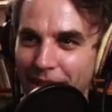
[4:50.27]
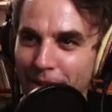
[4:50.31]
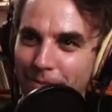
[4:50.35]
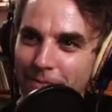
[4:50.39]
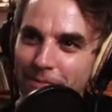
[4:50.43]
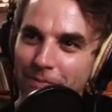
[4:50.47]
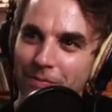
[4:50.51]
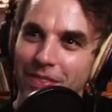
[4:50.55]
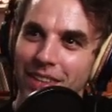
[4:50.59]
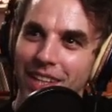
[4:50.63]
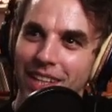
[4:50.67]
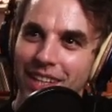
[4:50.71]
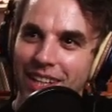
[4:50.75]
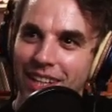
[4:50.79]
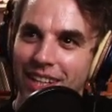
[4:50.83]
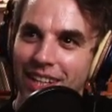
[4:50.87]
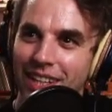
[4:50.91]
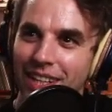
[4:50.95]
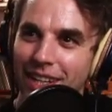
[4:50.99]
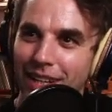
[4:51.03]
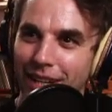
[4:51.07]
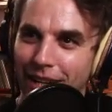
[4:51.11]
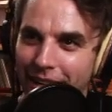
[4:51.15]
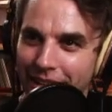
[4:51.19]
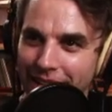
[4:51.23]
Yep.
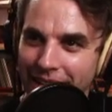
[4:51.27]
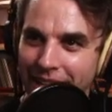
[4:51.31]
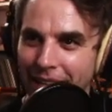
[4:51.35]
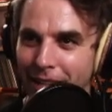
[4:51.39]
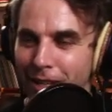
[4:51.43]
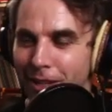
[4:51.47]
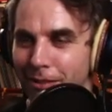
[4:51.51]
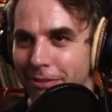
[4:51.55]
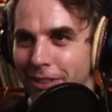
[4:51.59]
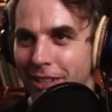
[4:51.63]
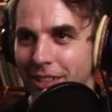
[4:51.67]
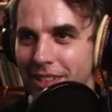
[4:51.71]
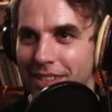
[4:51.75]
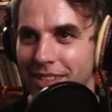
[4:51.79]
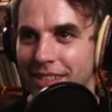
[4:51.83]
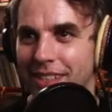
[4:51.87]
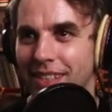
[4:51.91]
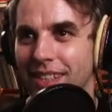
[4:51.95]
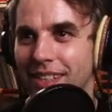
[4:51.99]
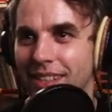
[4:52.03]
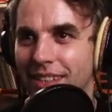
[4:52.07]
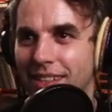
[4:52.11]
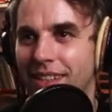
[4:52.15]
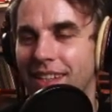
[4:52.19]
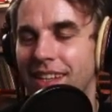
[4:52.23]
Hane here
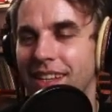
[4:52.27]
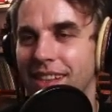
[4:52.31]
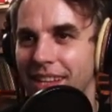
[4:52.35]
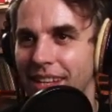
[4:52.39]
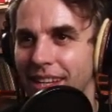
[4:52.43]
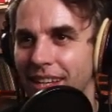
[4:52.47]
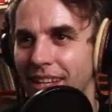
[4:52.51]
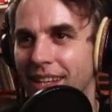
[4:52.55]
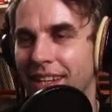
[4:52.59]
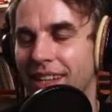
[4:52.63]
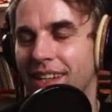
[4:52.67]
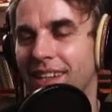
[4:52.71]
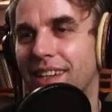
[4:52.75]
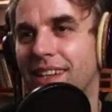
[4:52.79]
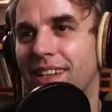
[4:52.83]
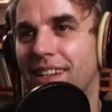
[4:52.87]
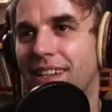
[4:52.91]
first, I think.